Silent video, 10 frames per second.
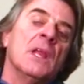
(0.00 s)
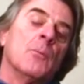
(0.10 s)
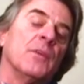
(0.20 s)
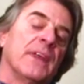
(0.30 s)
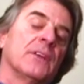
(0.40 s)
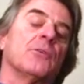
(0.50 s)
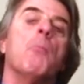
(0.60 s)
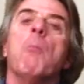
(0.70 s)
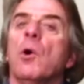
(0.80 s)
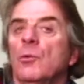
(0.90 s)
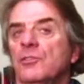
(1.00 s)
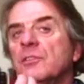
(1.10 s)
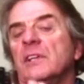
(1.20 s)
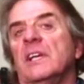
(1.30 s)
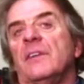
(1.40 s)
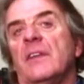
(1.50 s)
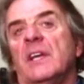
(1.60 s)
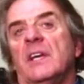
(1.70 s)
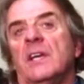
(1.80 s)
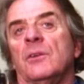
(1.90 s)
But that's mostly in the
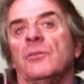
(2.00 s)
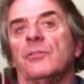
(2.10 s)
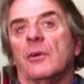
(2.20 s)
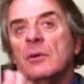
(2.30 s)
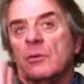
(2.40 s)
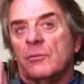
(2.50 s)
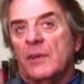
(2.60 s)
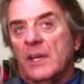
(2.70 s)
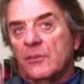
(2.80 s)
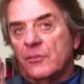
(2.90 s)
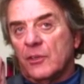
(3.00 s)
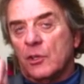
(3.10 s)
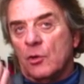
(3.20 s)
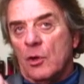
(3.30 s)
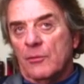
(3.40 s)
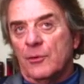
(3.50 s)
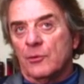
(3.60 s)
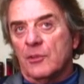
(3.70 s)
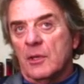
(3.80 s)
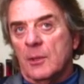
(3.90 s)
hands of, as the
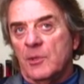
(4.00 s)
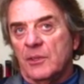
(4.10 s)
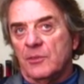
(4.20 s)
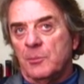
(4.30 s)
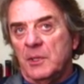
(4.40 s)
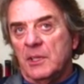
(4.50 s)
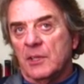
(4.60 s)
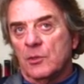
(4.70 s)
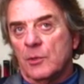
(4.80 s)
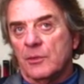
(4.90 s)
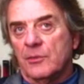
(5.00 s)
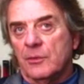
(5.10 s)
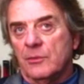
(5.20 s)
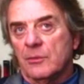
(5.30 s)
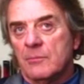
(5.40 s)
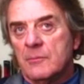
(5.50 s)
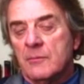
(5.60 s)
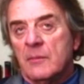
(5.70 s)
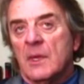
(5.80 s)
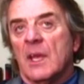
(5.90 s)
golfer's club head speed increases,
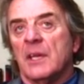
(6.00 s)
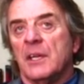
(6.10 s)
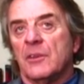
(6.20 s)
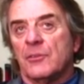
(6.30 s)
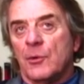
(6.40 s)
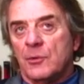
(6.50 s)
and as their